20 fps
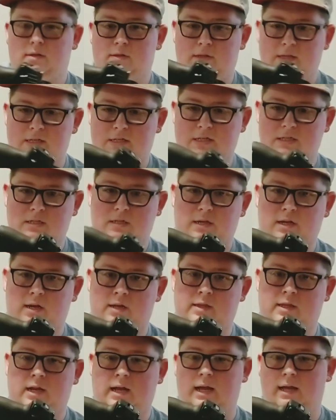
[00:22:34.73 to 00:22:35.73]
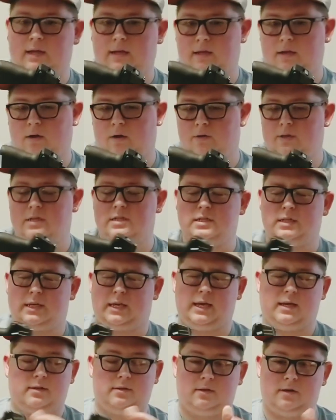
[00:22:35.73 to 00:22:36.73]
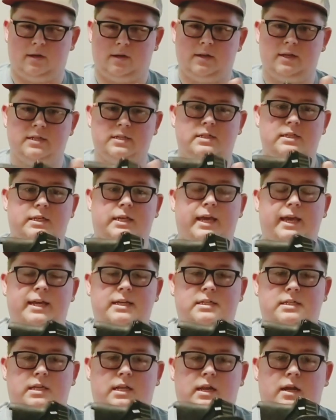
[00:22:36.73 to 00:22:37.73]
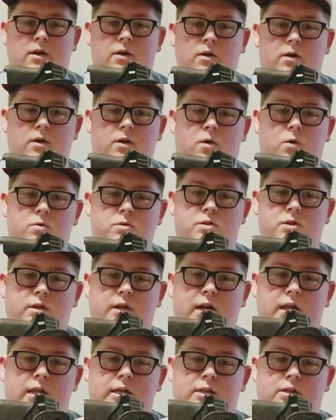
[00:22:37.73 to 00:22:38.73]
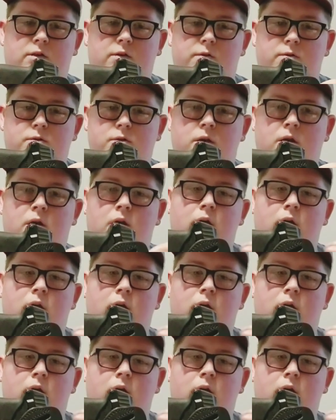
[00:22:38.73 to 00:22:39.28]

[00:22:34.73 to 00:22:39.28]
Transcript: This is a gun that this is a case or a holster that I like to use